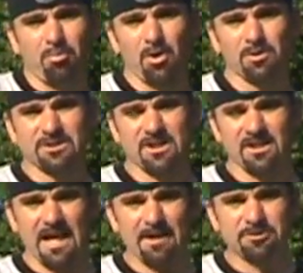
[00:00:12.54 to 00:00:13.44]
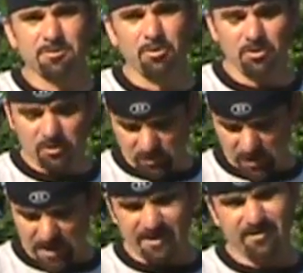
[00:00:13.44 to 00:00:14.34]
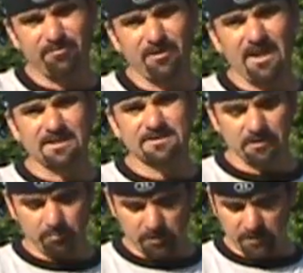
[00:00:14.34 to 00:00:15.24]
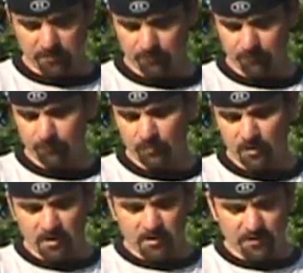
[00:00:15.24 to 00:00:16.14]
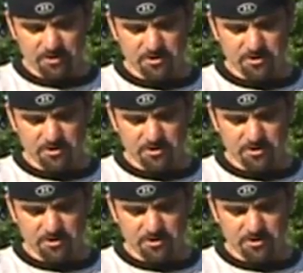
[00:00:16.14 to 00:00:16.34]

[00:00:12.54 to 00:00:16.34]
Pro is a collapsible light and flag assembly that's